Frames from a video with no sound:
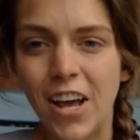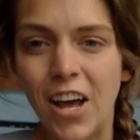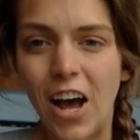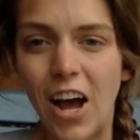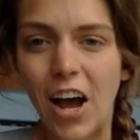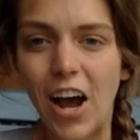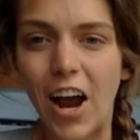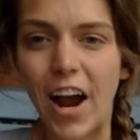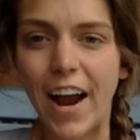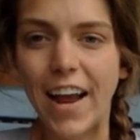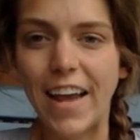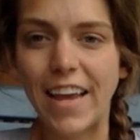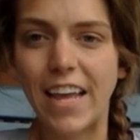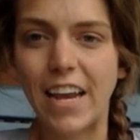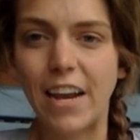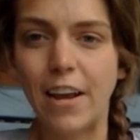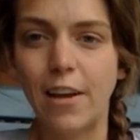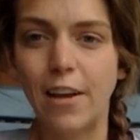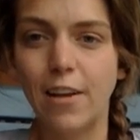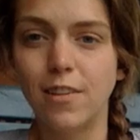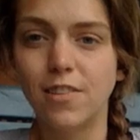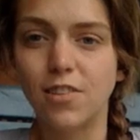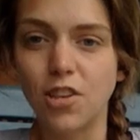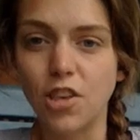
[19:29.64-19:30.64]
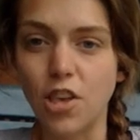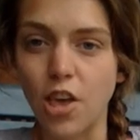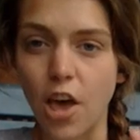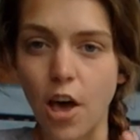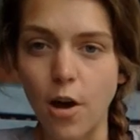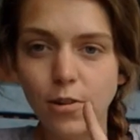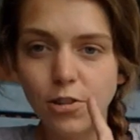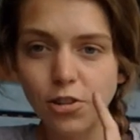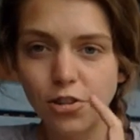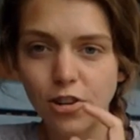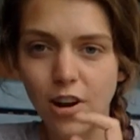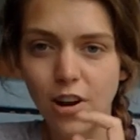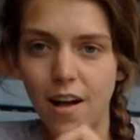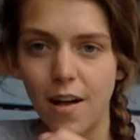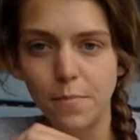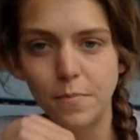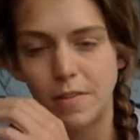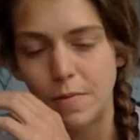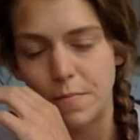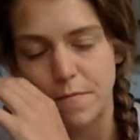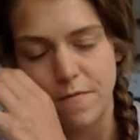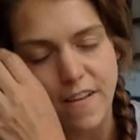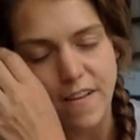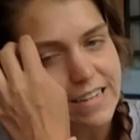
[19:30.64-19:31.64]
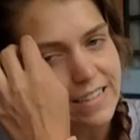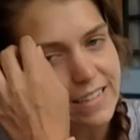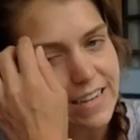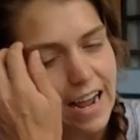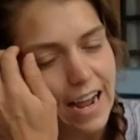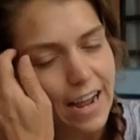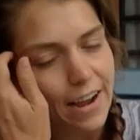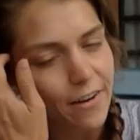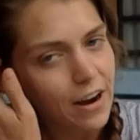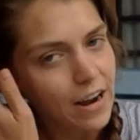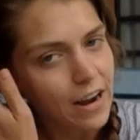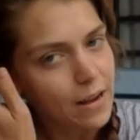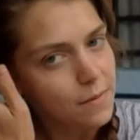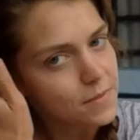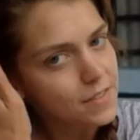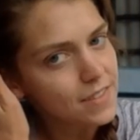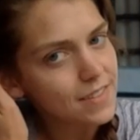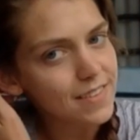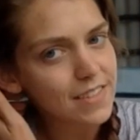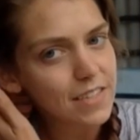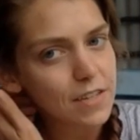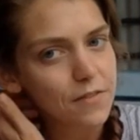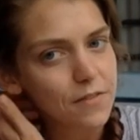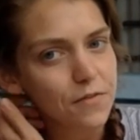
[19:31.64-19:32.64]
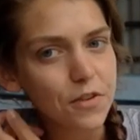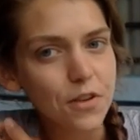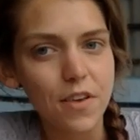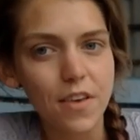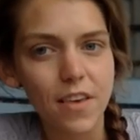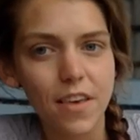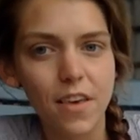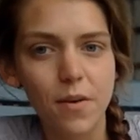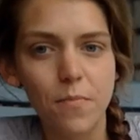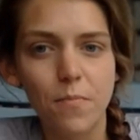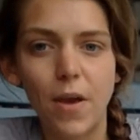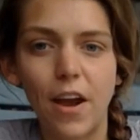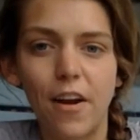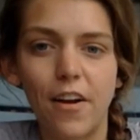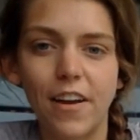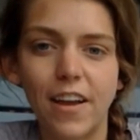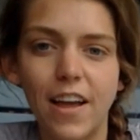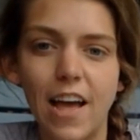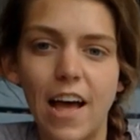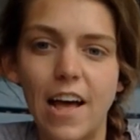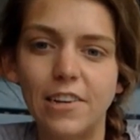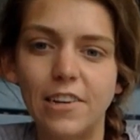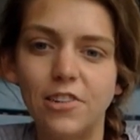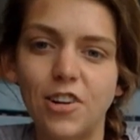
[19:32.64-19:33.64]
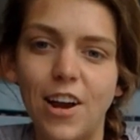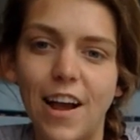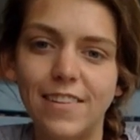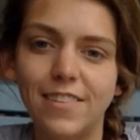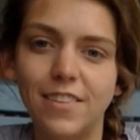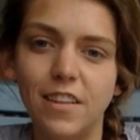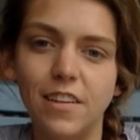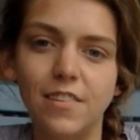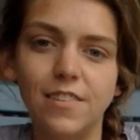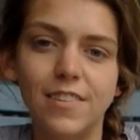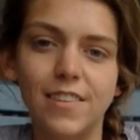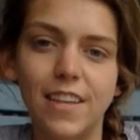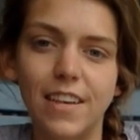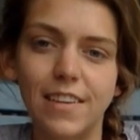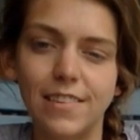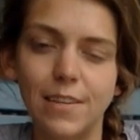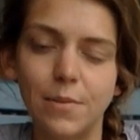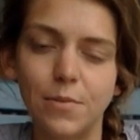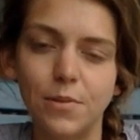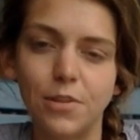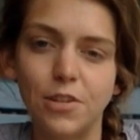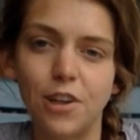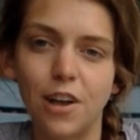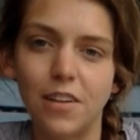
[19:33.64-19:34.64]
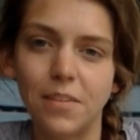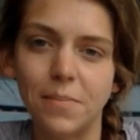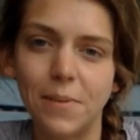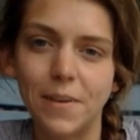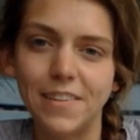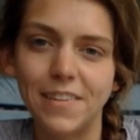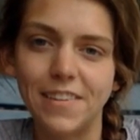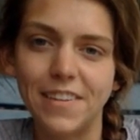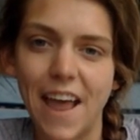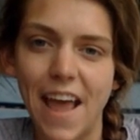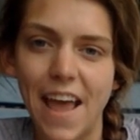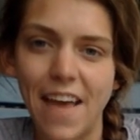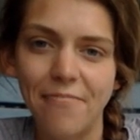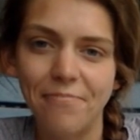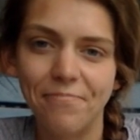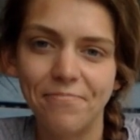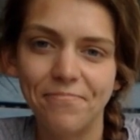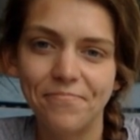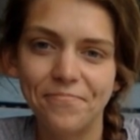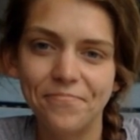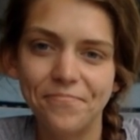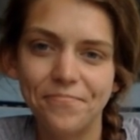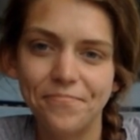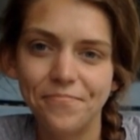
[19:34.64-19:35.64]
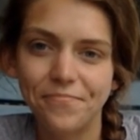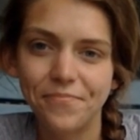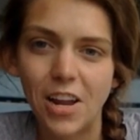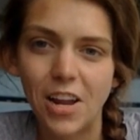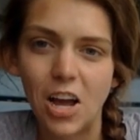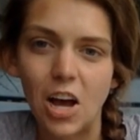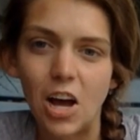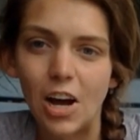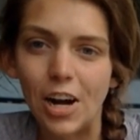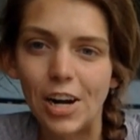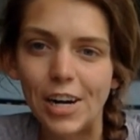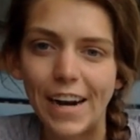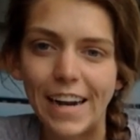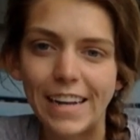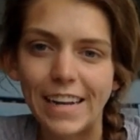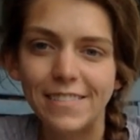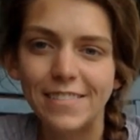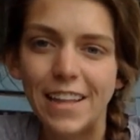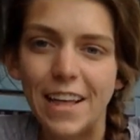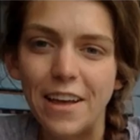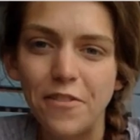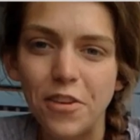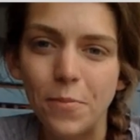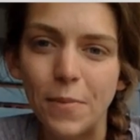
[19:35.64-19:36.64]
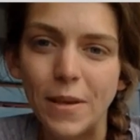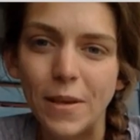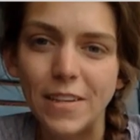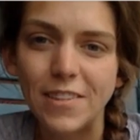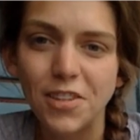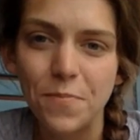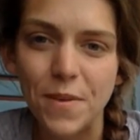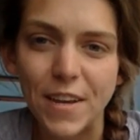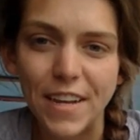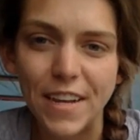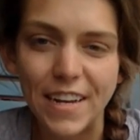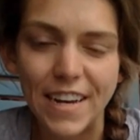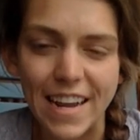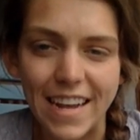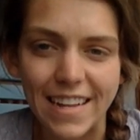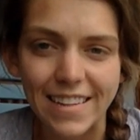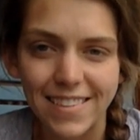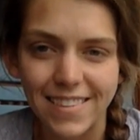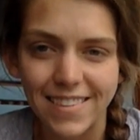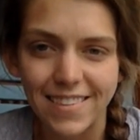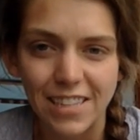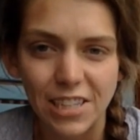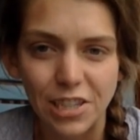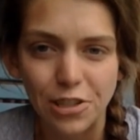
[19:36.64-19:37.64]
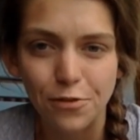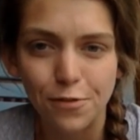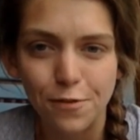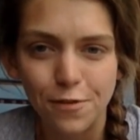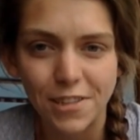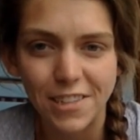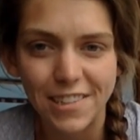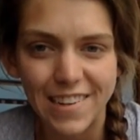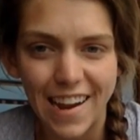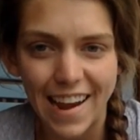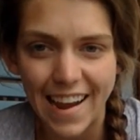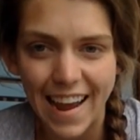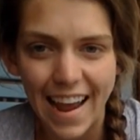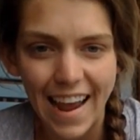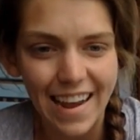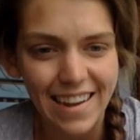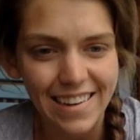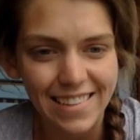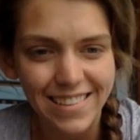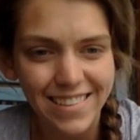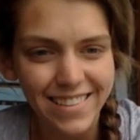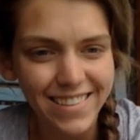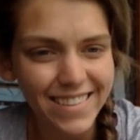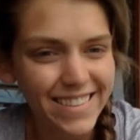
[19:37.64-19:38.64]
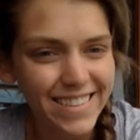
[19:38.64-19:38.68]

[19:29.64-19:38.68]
Alright, kiddos, go and draw up some Venn diagrams and see if you can compare and contrast those things that we talked about today. Alright, love you, miss you, mean it. See you for day 8.